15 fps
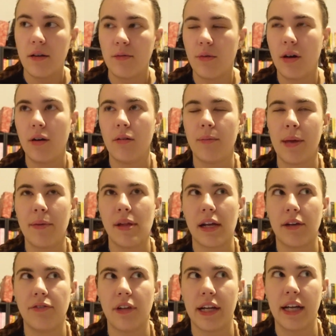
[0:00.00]
Well, maybe like
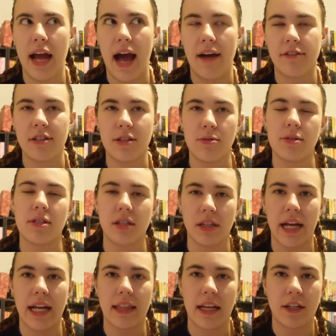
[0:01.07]
a flight and a half, because it was
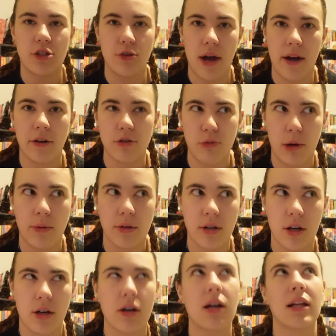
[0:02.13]
delayed like 2 hours an
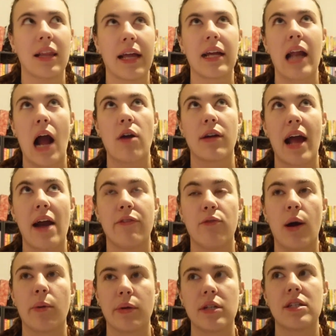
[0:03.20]
hour and a half
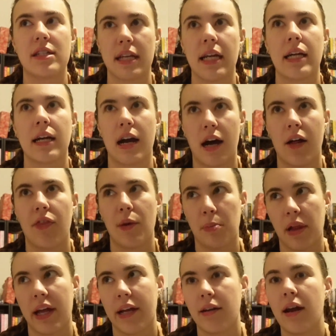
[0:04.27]
while we were sitting on the
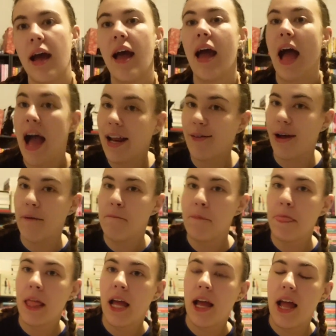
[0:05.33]
plane. Anyway,
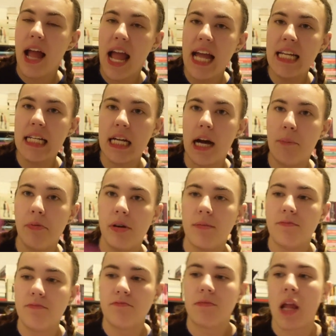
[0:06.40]
ate it
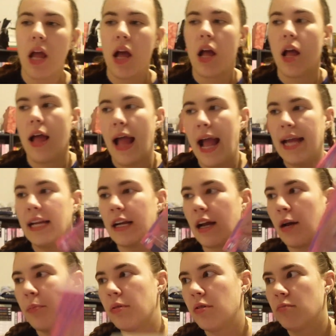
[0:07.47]
up. Ate it
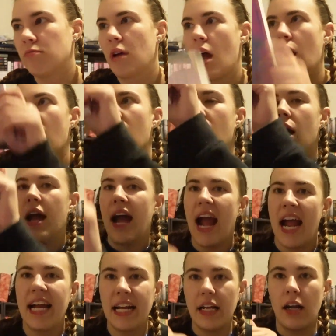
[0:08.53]
up.
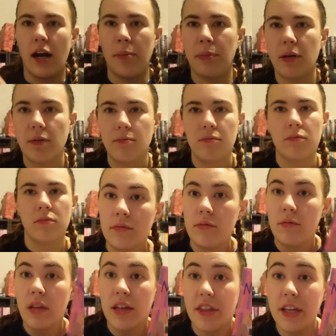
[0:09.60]
Ate it up.
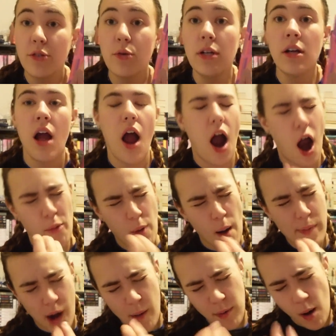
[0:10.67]
This one,
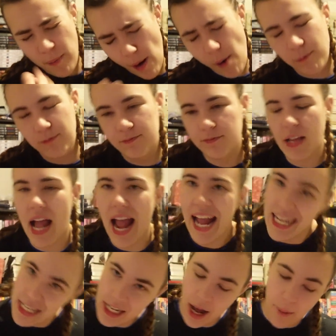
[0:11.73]

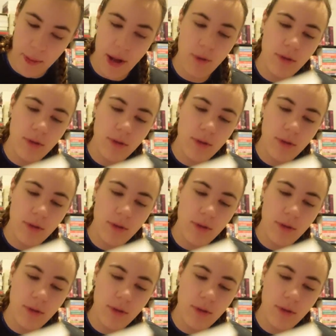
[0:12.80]
ate it up. It